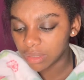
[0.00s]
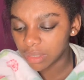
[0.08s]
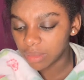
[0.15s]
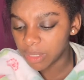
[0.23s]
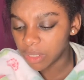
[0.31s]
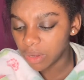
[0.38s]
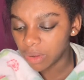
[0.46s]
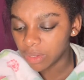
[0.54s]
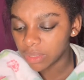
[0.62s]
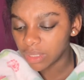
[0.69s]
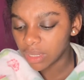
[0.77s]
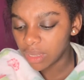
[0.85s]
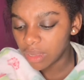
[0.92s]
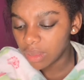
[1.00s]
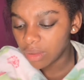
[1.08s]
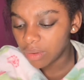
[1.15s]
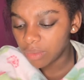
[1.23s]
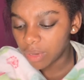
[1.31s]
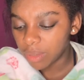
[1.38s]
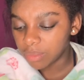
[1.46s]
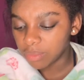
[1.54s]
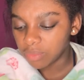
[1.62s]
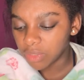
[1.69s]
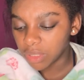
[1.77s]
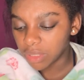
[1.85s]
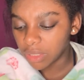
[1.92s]
is gonna be called, what I'm
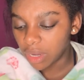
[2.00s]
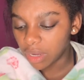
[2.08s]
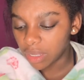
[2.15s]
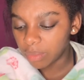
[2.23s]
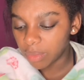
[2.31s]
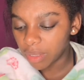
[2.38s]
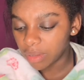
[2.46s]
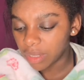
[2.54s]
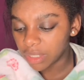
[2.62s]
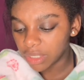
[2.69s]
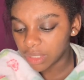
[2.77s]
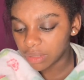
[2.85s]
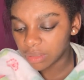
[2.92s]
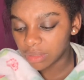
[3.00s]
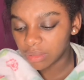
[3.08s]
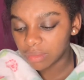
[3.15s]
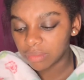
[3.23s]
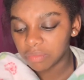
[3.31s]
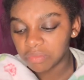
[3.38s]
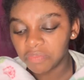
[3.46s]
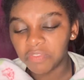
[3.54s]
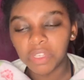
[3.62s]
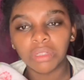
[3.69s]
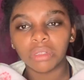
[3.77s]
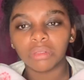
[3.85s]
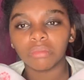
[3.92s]
really talking about. I just
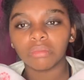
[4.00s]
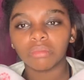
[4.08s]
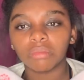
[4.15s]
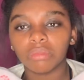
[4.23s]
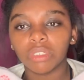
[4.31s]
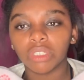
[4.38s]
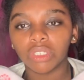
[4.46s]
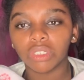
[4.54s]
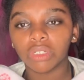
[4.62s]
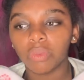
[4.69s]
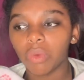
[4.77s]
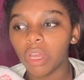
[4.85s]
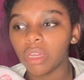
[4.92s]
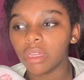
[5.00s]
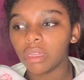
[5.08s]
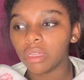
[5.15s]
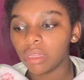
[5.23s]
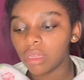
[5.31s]
feel a certain way.